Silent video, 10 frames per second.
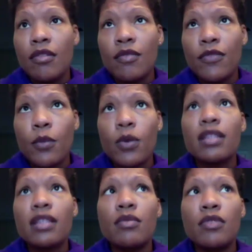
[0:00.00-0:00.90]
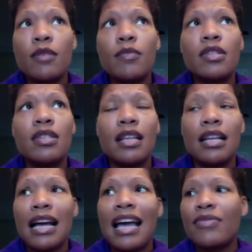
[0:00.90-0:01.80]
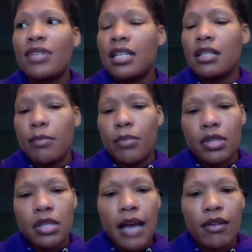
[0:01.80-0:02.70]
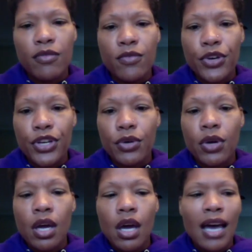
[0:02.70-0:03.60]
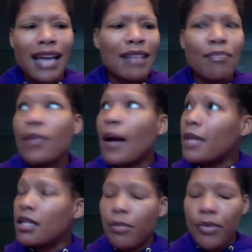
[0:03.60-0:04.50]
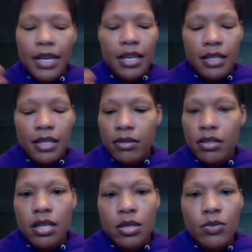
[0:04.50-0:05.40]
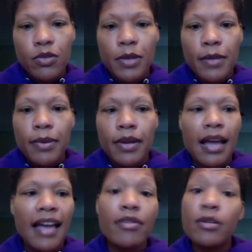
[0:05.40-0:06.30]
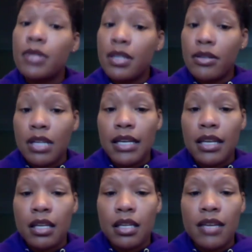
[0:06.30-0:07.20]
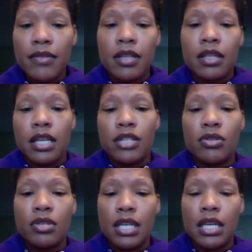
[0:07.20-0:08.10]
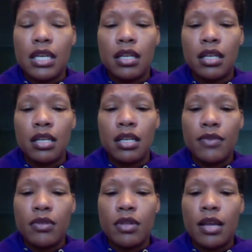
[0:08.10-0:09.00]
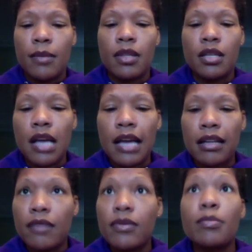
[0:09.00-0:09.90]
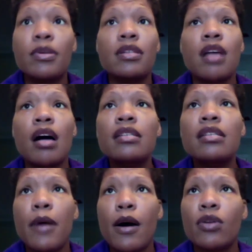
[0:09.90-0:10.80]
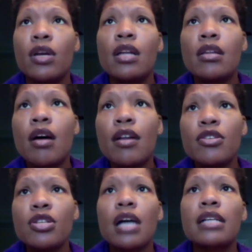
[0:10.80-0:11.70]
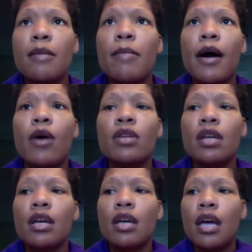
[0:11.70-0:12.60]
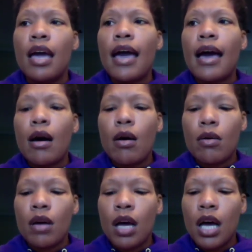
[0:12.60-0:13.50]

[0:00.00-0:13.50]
from what the and I have to get the book title you. And I meant to bring it downstairs with me, but I have it upstairs and I can let you see it and give you the name, the title of it. But the author talks about how